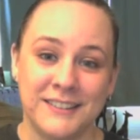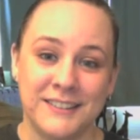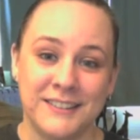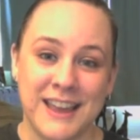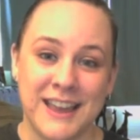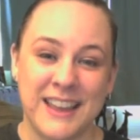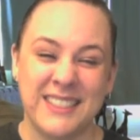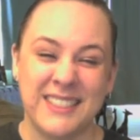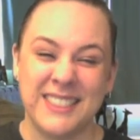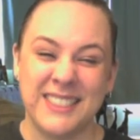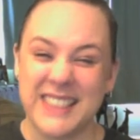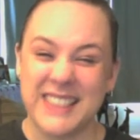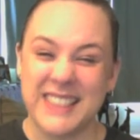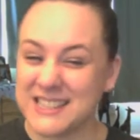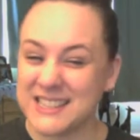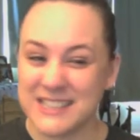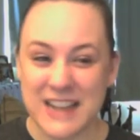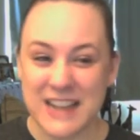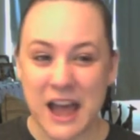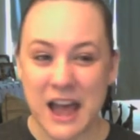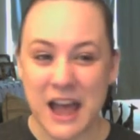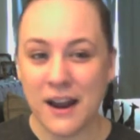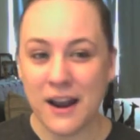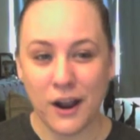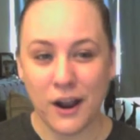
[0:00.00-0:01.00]
Okay? That's
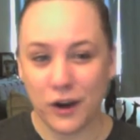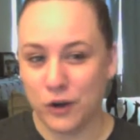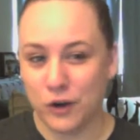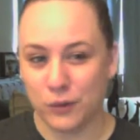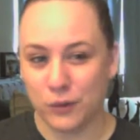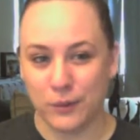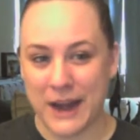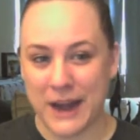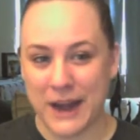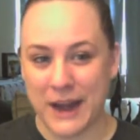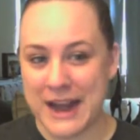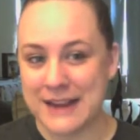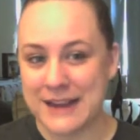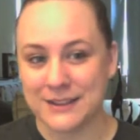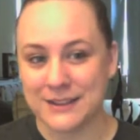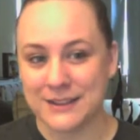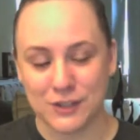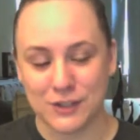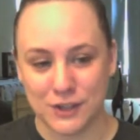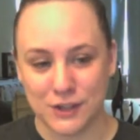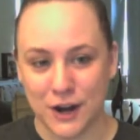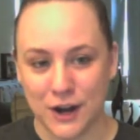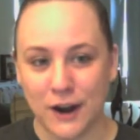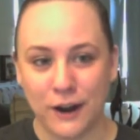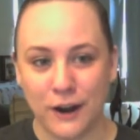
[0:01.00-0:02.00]
not a great
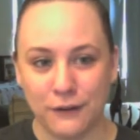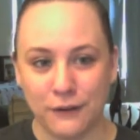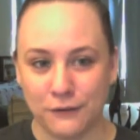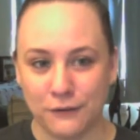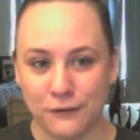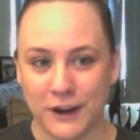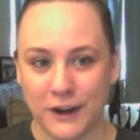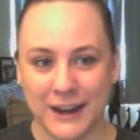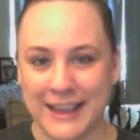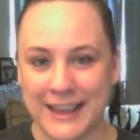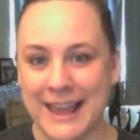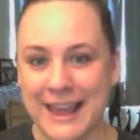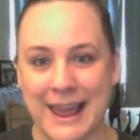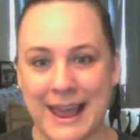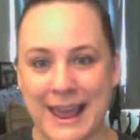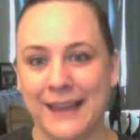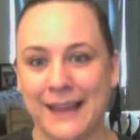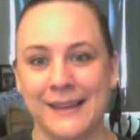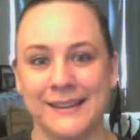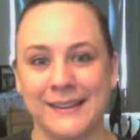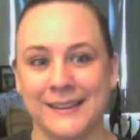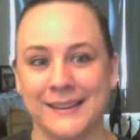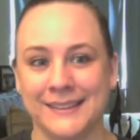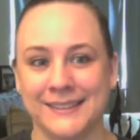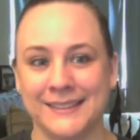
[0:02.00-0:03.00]
start for a king,
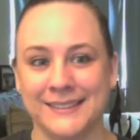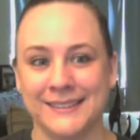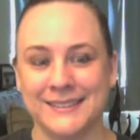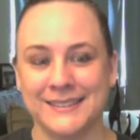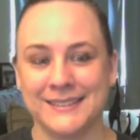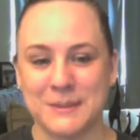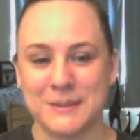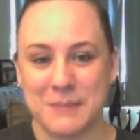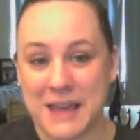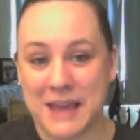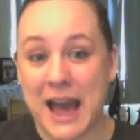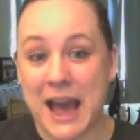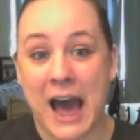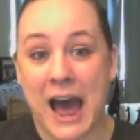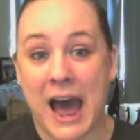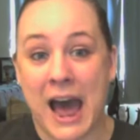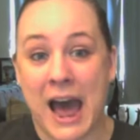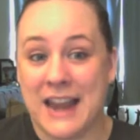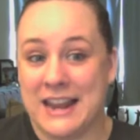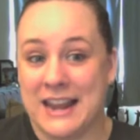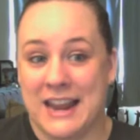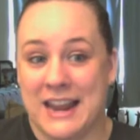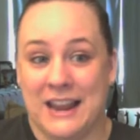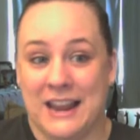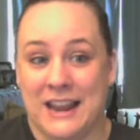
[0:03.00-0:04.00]
to be
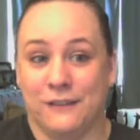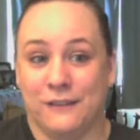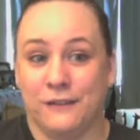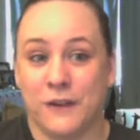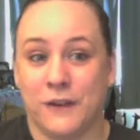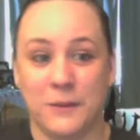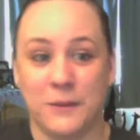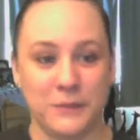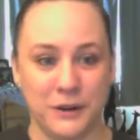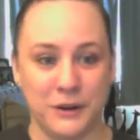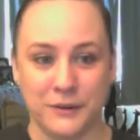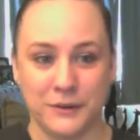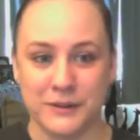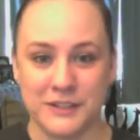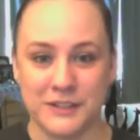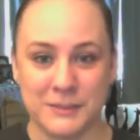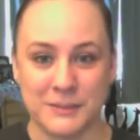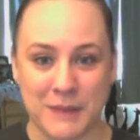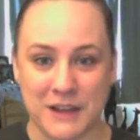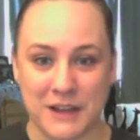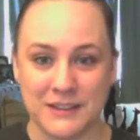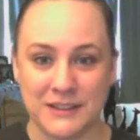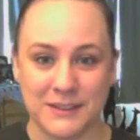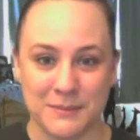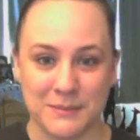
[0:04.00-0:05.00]
hiding from your
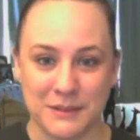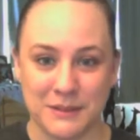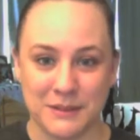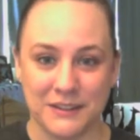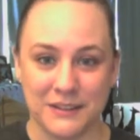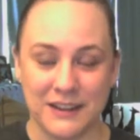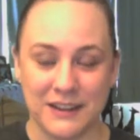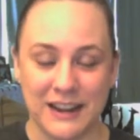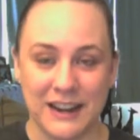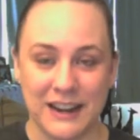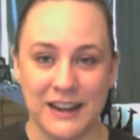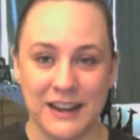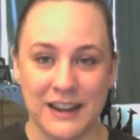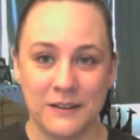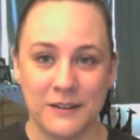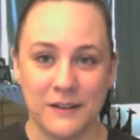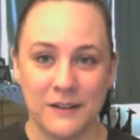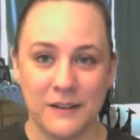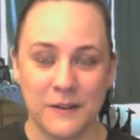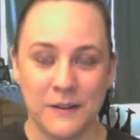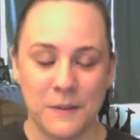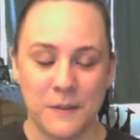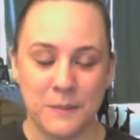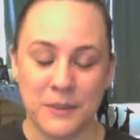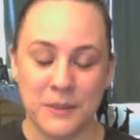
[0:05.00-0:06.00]
responsibility.
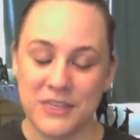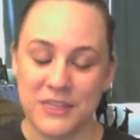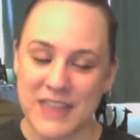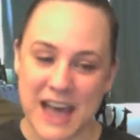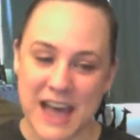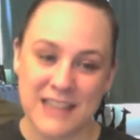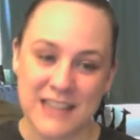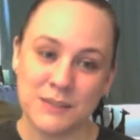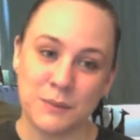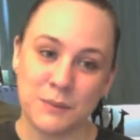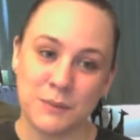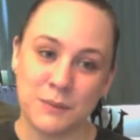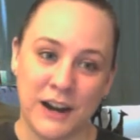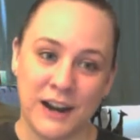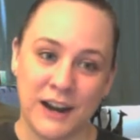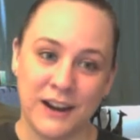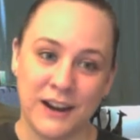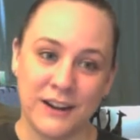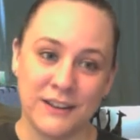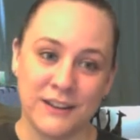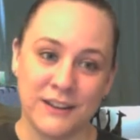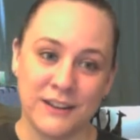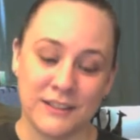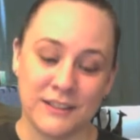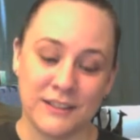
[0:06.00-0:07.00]
But that's
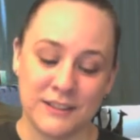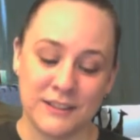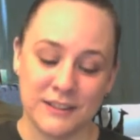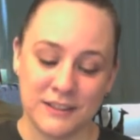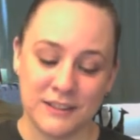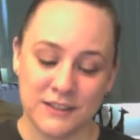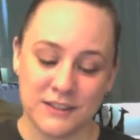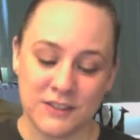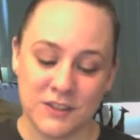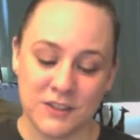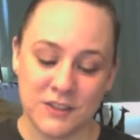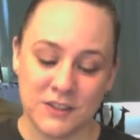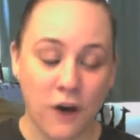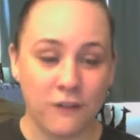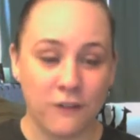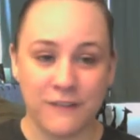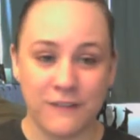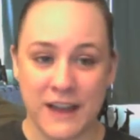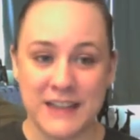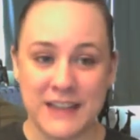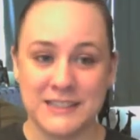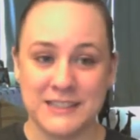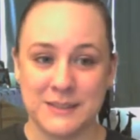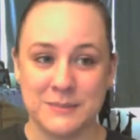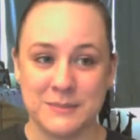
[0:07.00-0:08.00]
where Saul
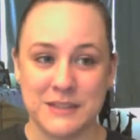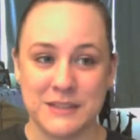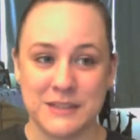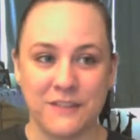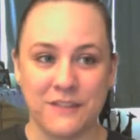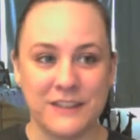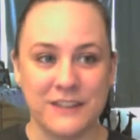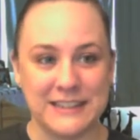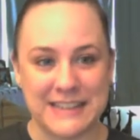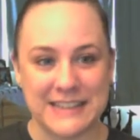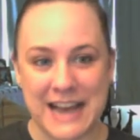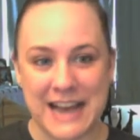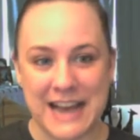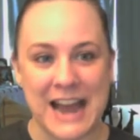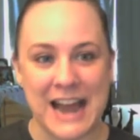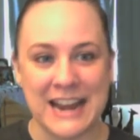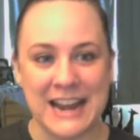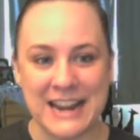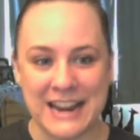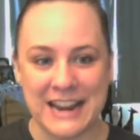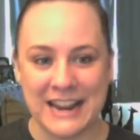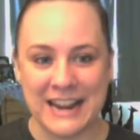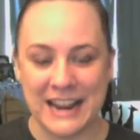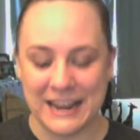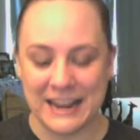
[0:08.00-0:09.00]
finds himself. He's
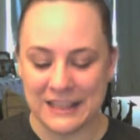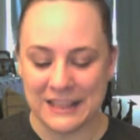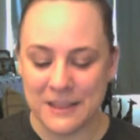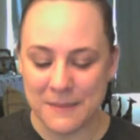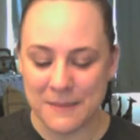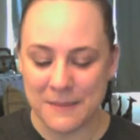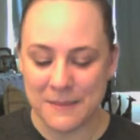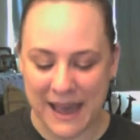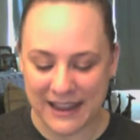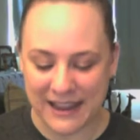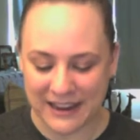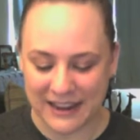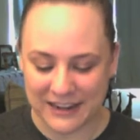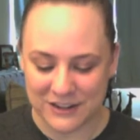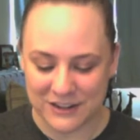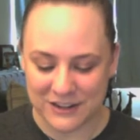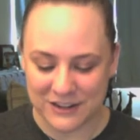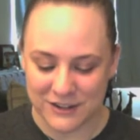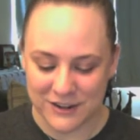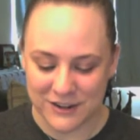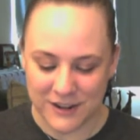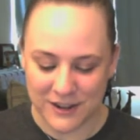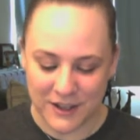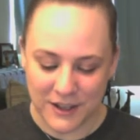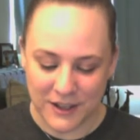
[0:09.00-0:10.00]
hiding in the
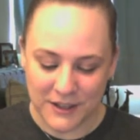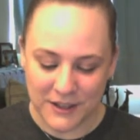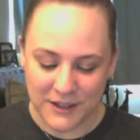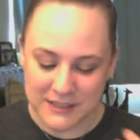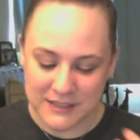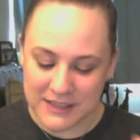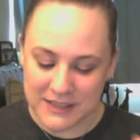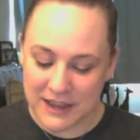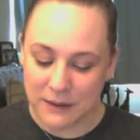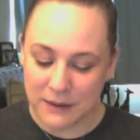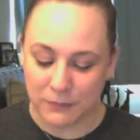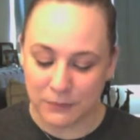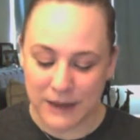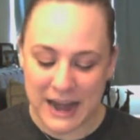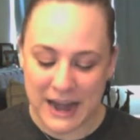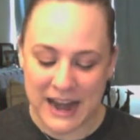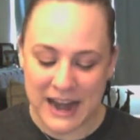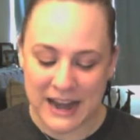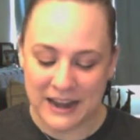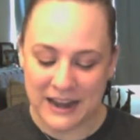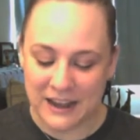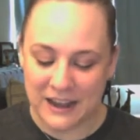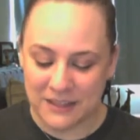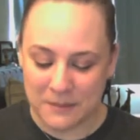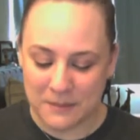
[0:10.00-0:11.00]
baggage. So they
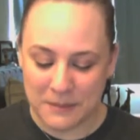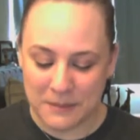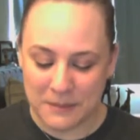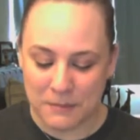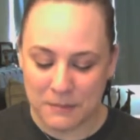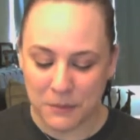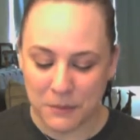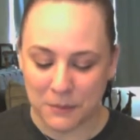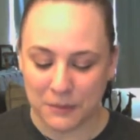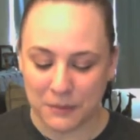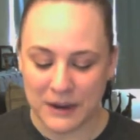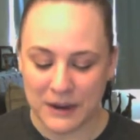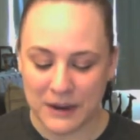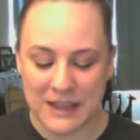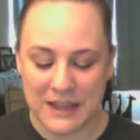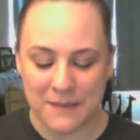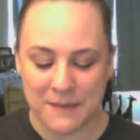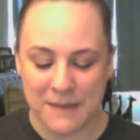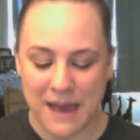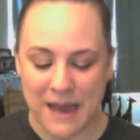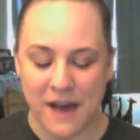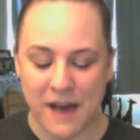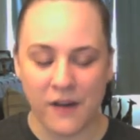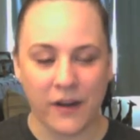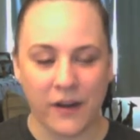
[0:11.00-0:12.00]
ran and the people bring
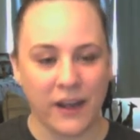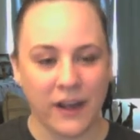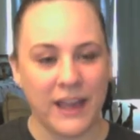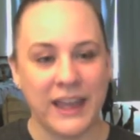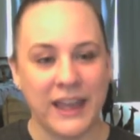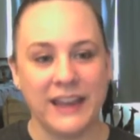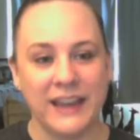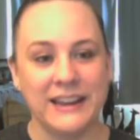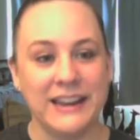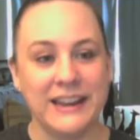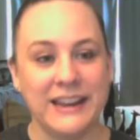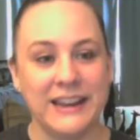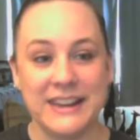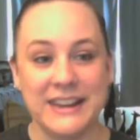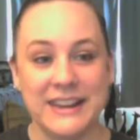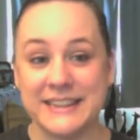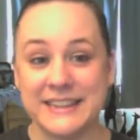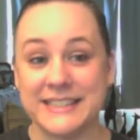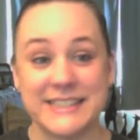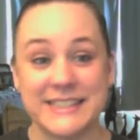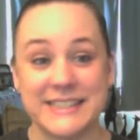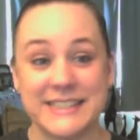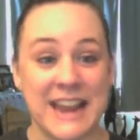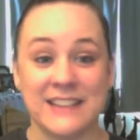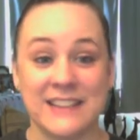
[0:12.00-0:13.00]
him out, and he
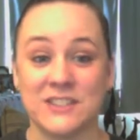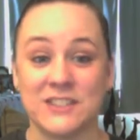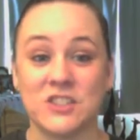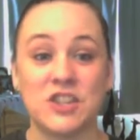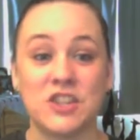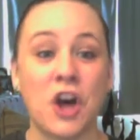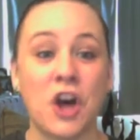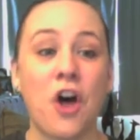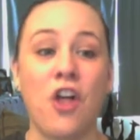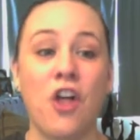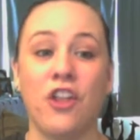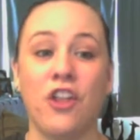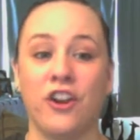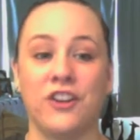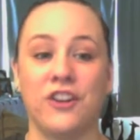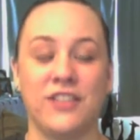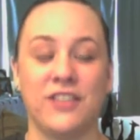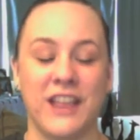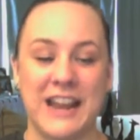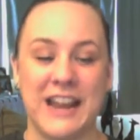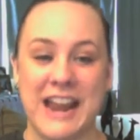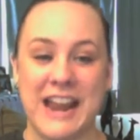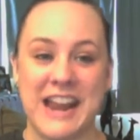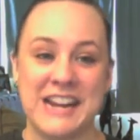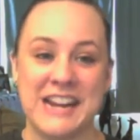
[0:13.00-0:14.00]
stands taller
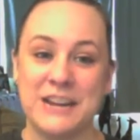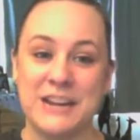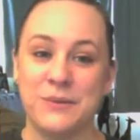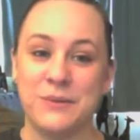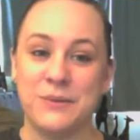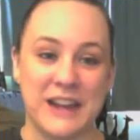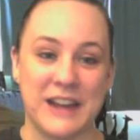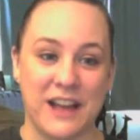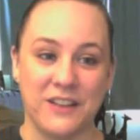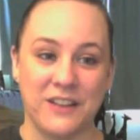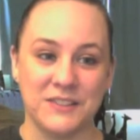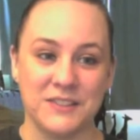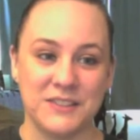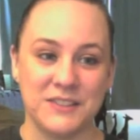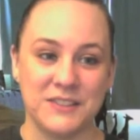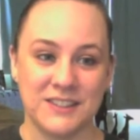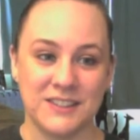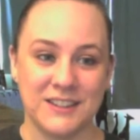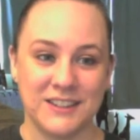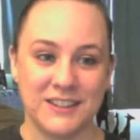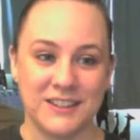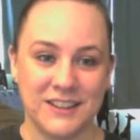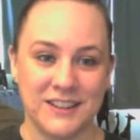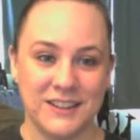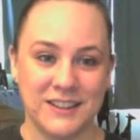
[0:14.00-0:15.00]
than anyone else.
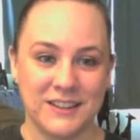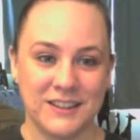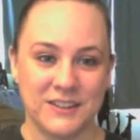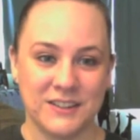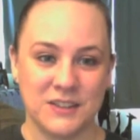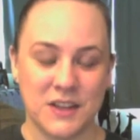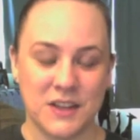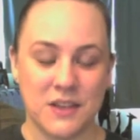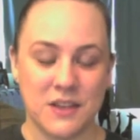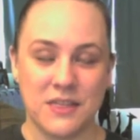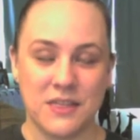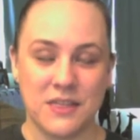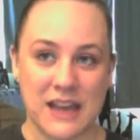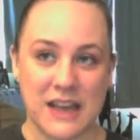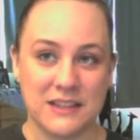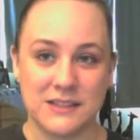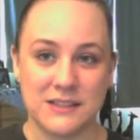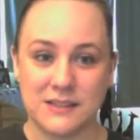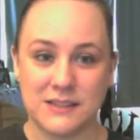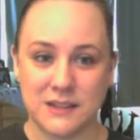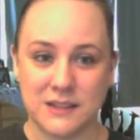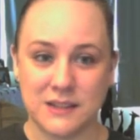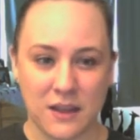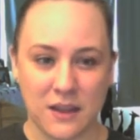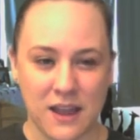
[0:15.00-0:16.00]
So
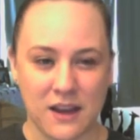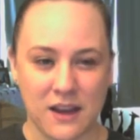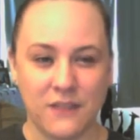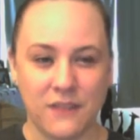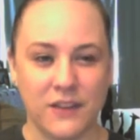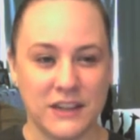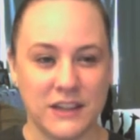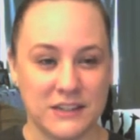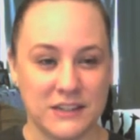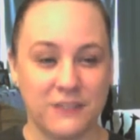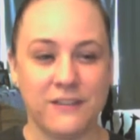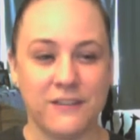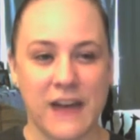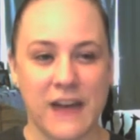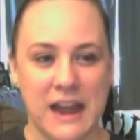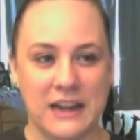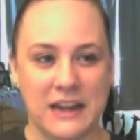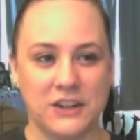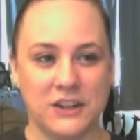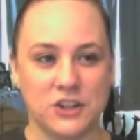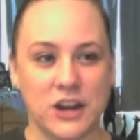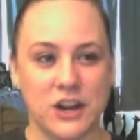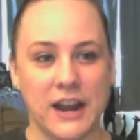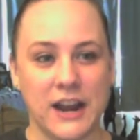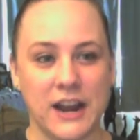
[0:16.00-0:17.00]
that's kind of a
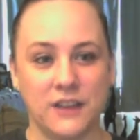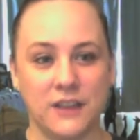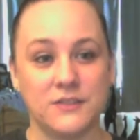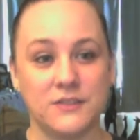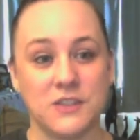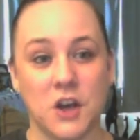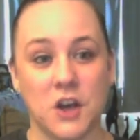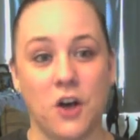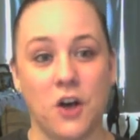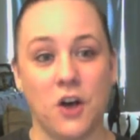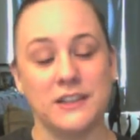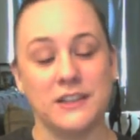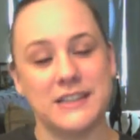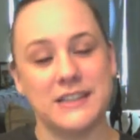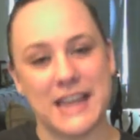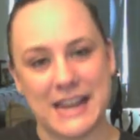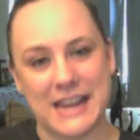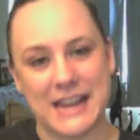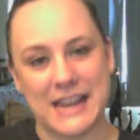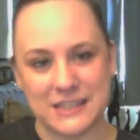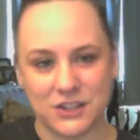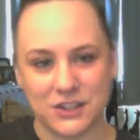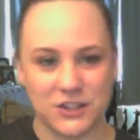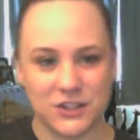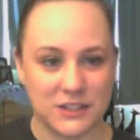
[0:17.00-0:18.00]
defining trait of Saul, is that
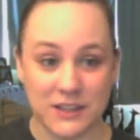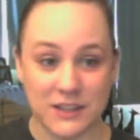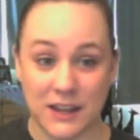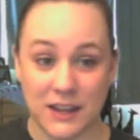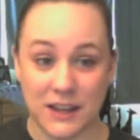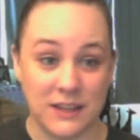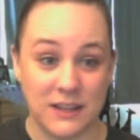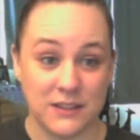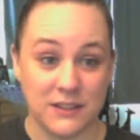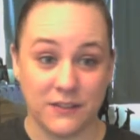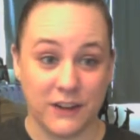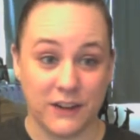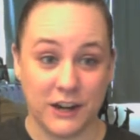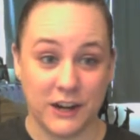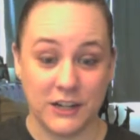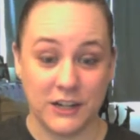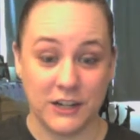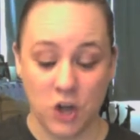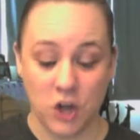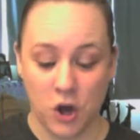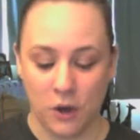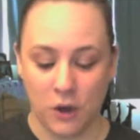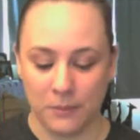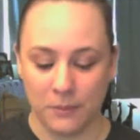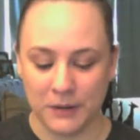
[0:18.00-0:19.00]
he's a very
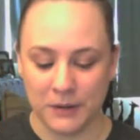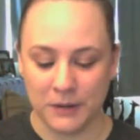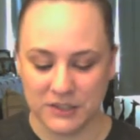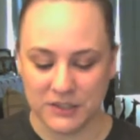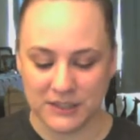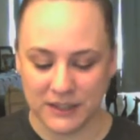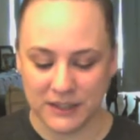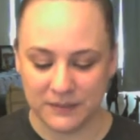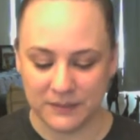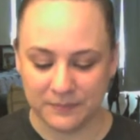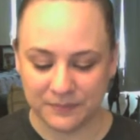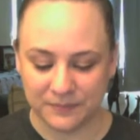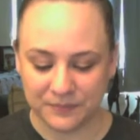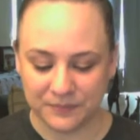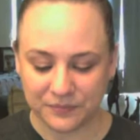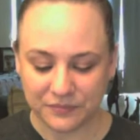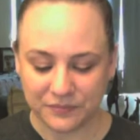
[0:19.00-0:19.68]
tall person.